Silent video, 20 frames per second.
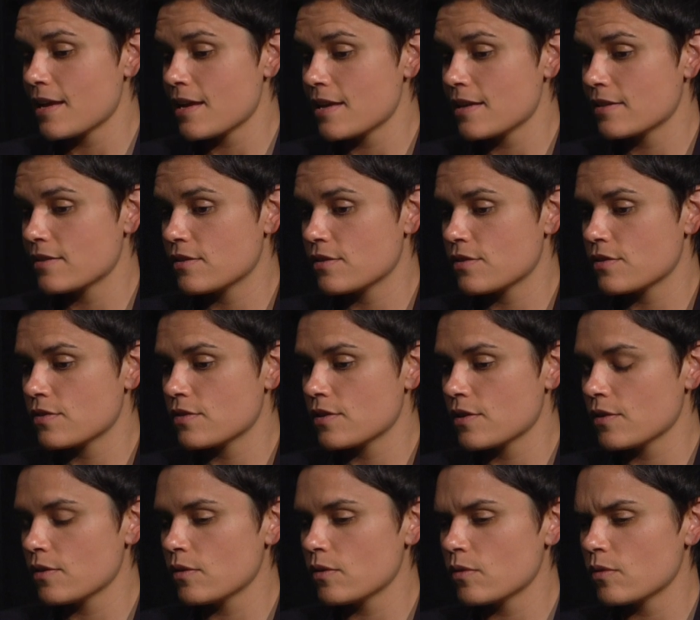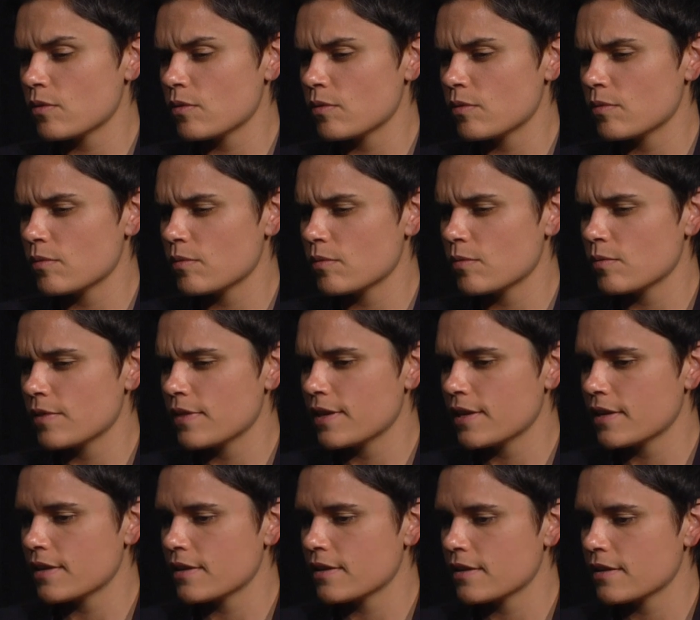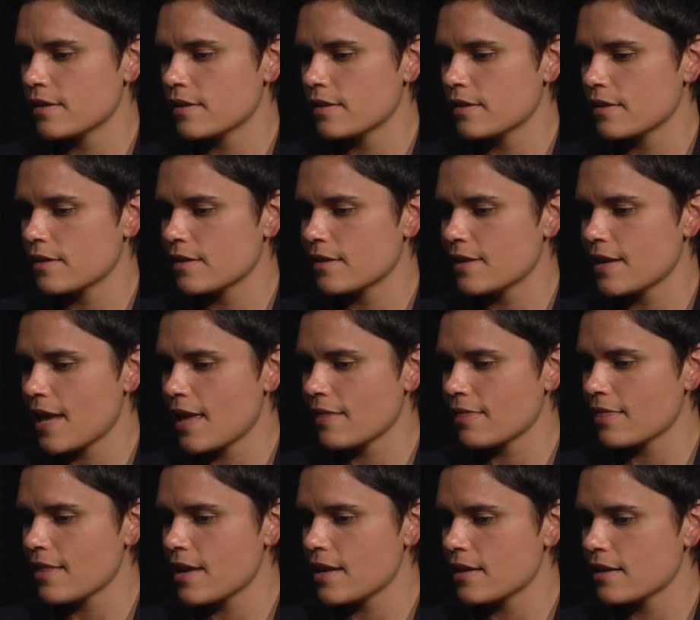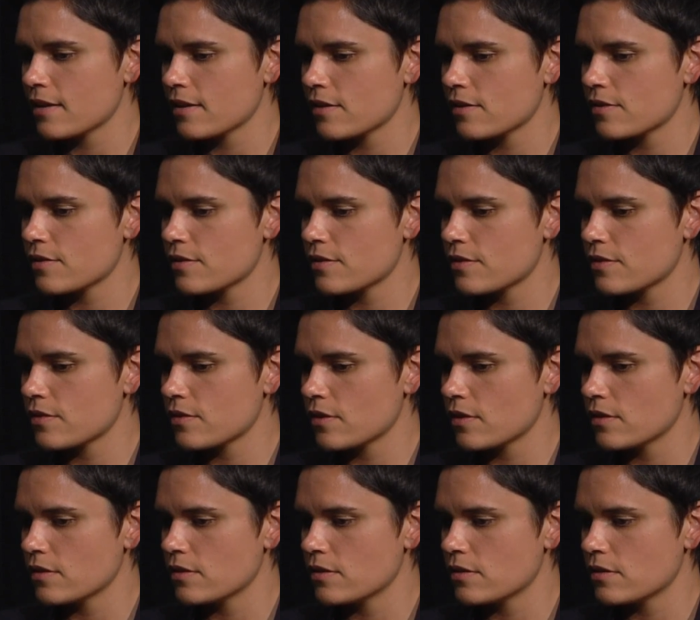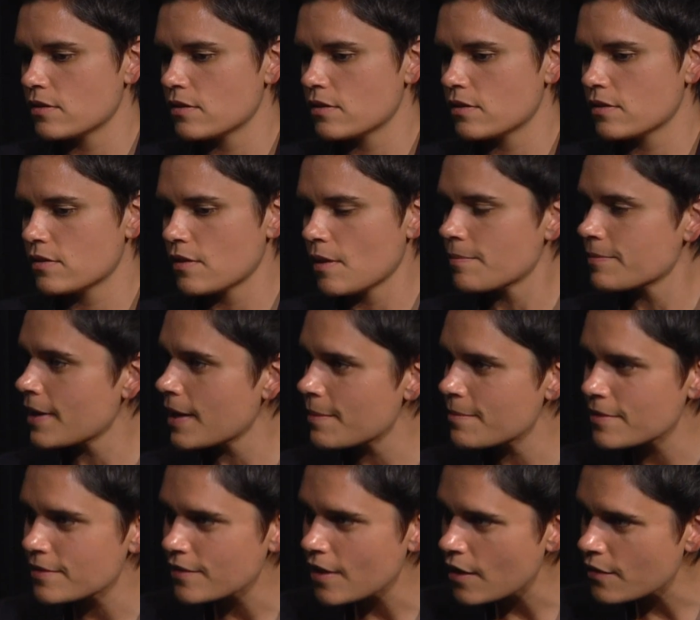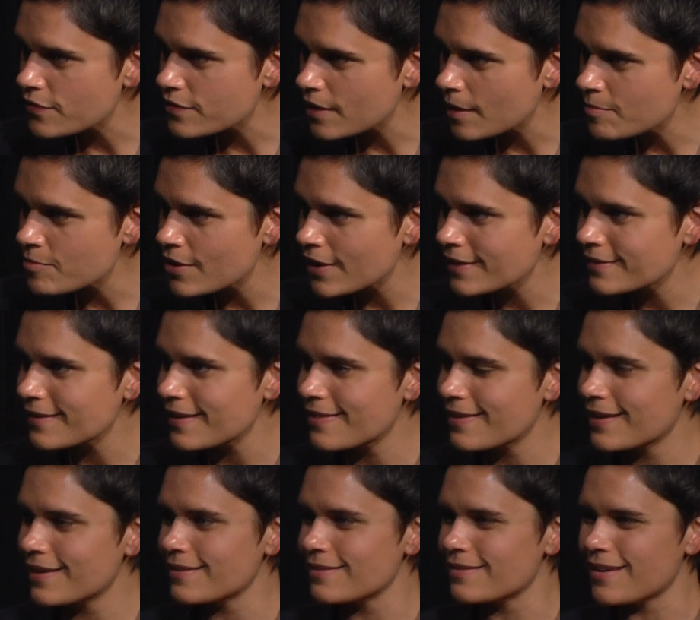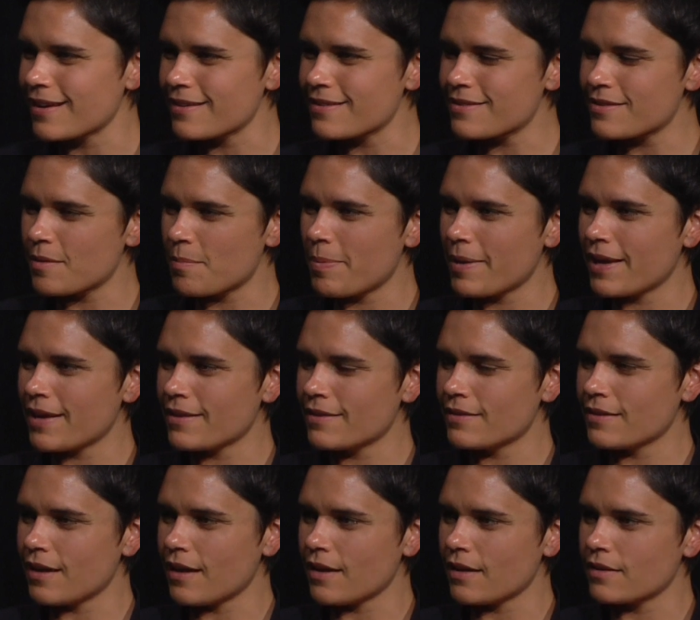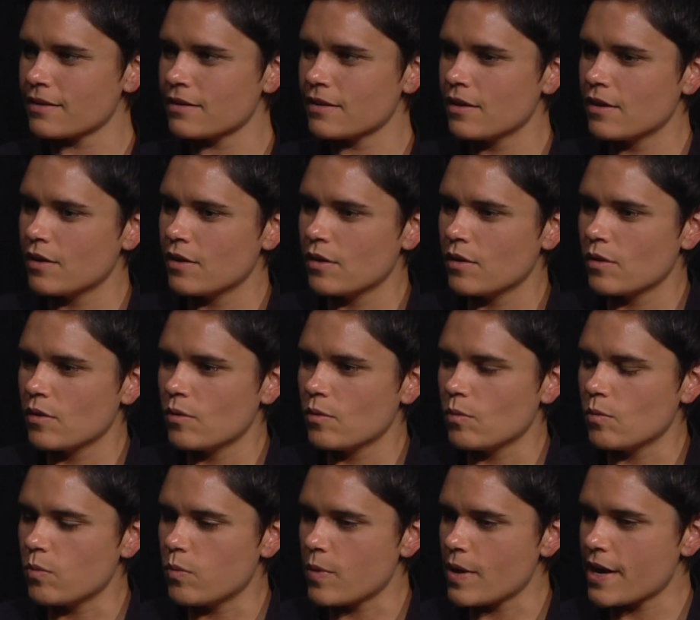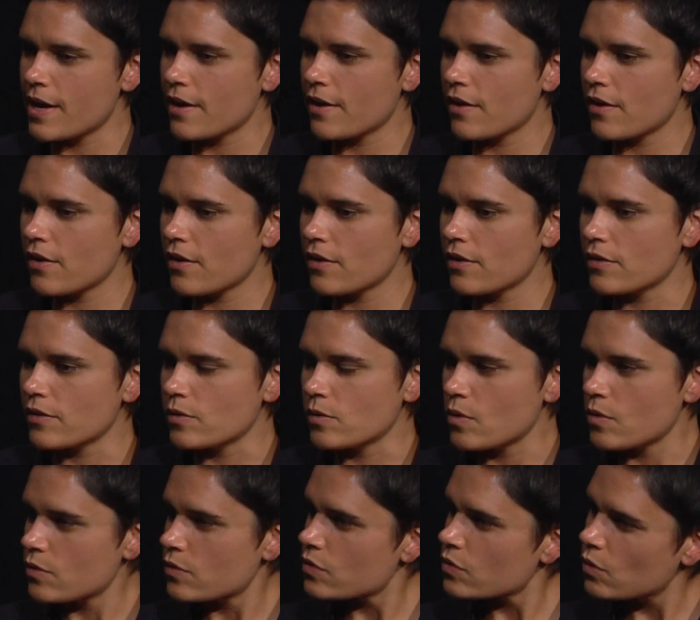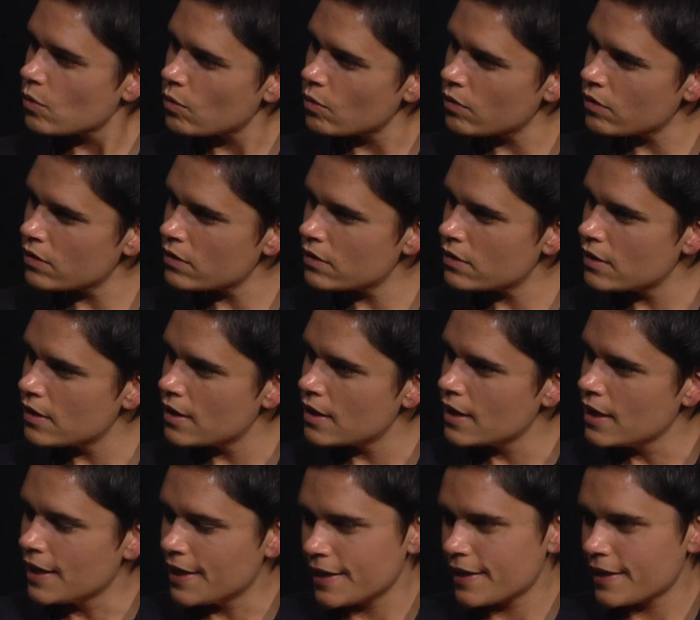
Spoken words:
it's still within athletics, sometimes a tough subject. I think it does depend on where you go to school. And I